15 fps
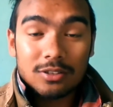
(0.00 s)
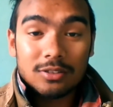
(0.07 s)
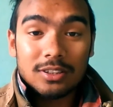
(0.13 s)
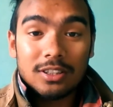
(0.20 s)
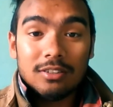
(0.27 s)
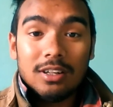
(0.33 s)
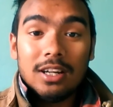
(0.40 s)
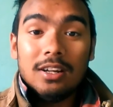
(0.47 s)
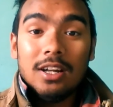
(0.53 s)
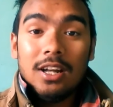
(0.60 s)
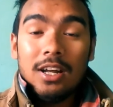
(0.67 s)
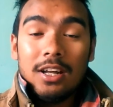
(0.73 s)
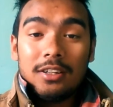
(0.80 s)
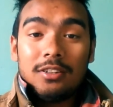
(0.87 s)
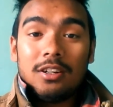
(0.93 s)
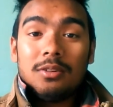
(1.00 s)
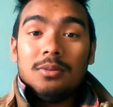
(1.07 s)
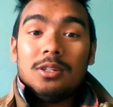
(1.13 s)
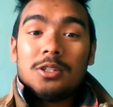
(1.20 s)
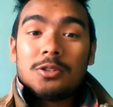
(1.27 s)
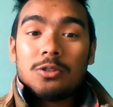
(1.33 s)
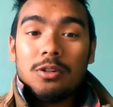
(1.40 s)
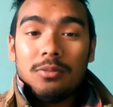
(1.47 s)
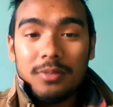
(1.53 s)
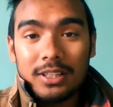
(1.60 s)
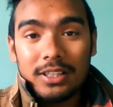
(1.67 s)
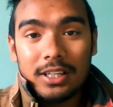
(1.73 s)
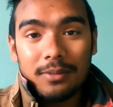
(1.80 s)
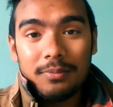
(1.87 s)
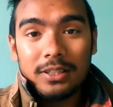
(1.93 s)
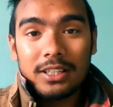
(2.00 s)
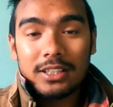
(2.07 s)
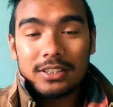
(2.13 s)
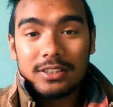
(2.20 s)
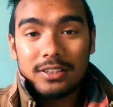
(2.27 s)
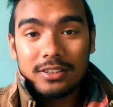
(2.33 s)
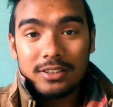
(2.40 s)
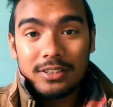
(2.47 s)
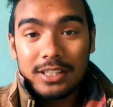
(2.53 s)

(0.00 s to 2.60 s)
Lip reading: So there will be so many applications